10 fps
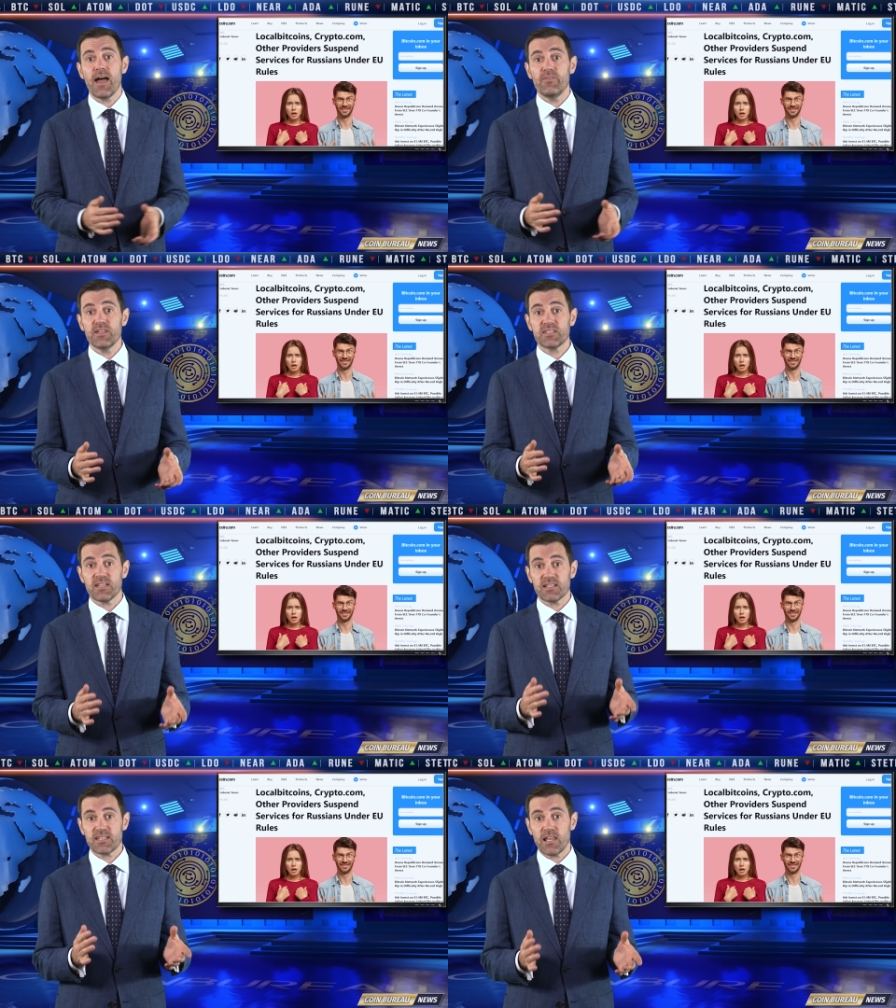and this
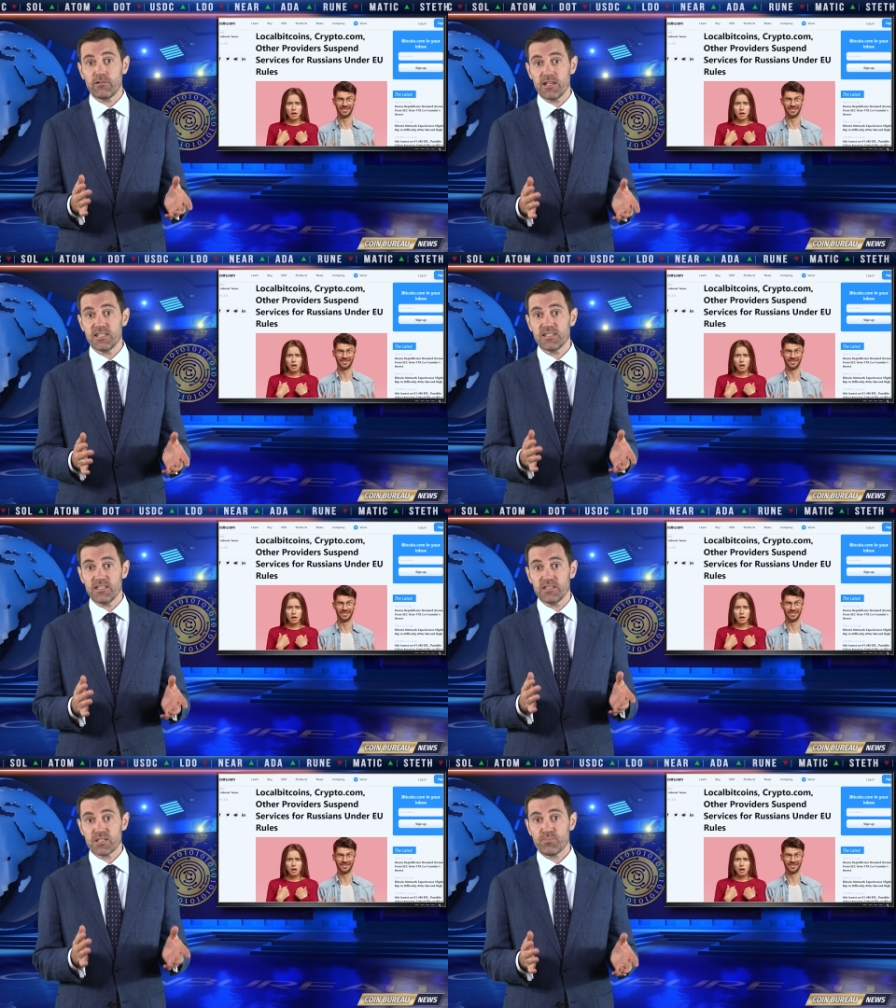accelerated
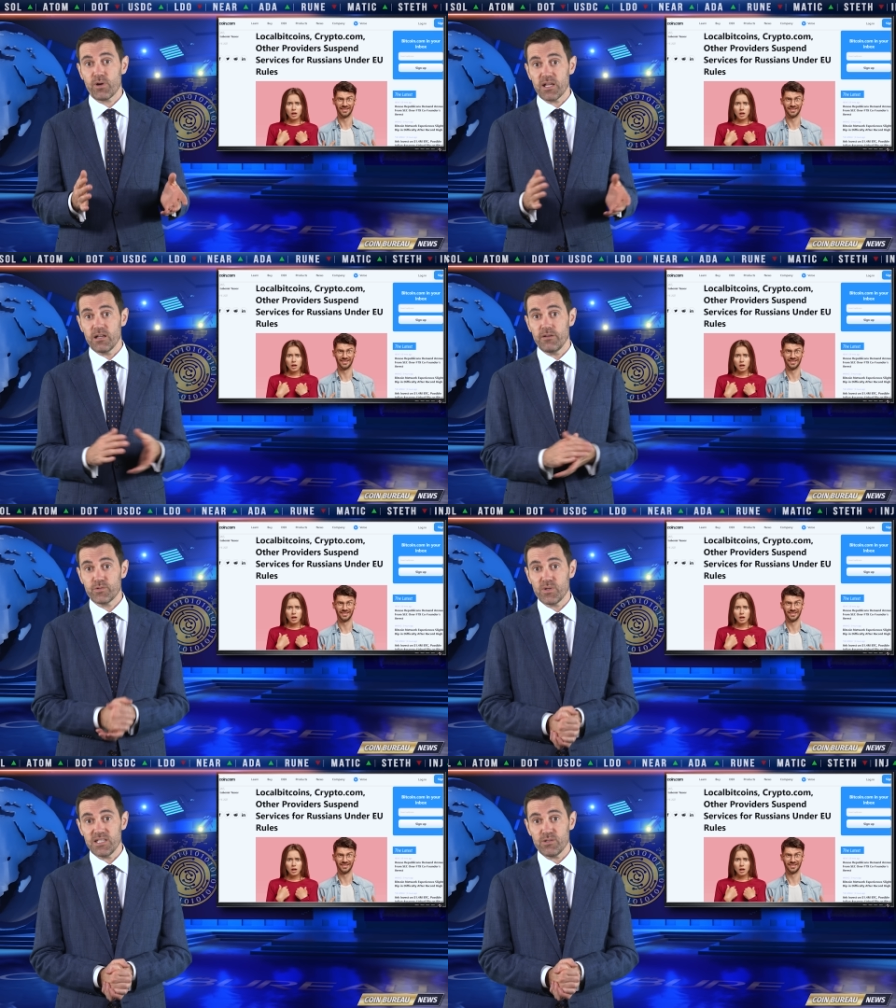in the spring of
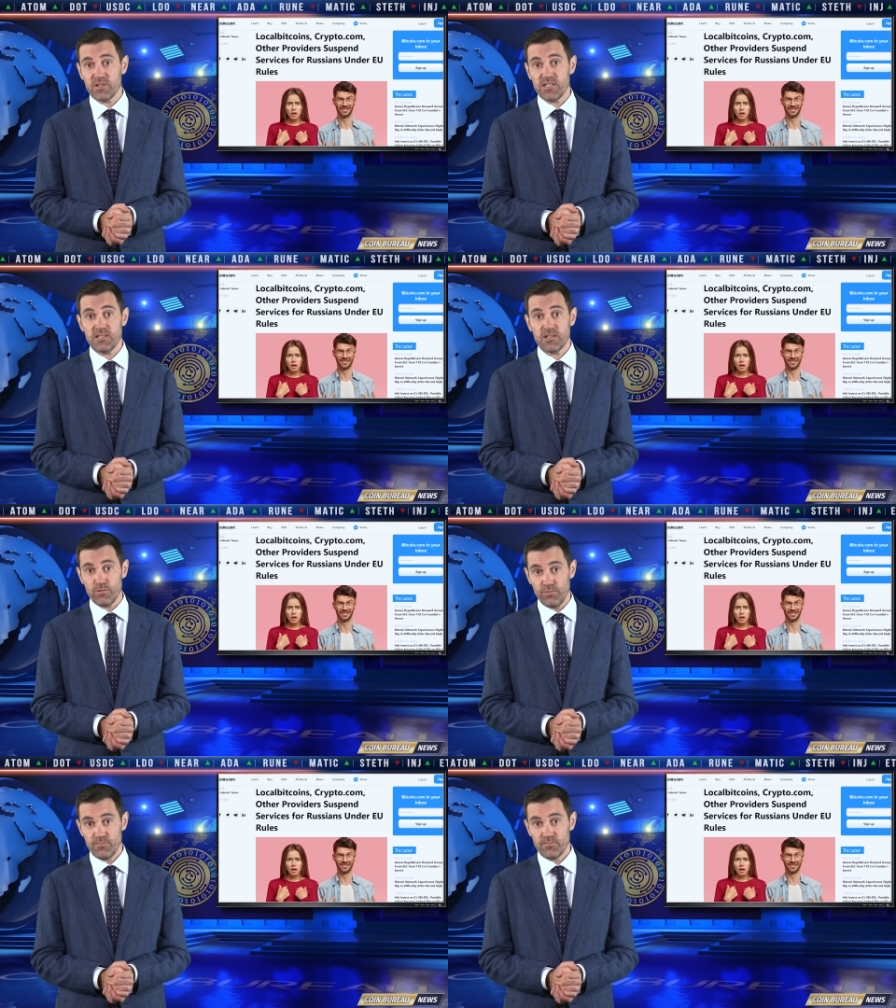twenty
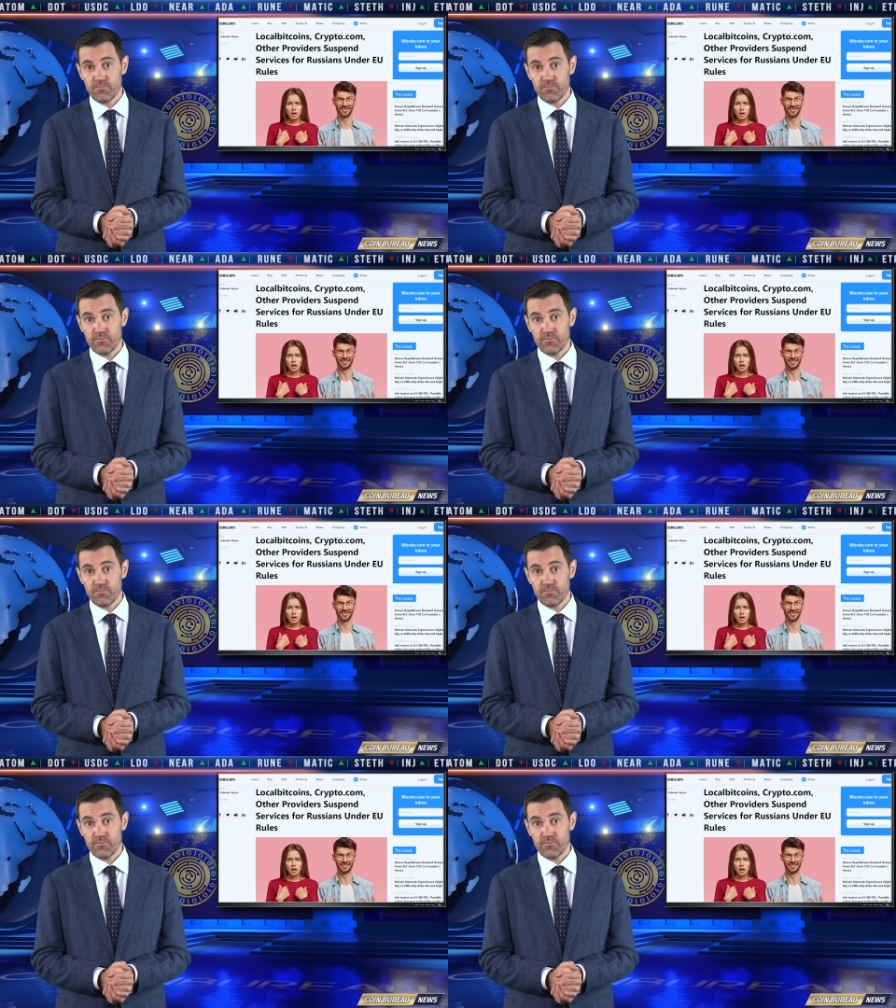twenty-two.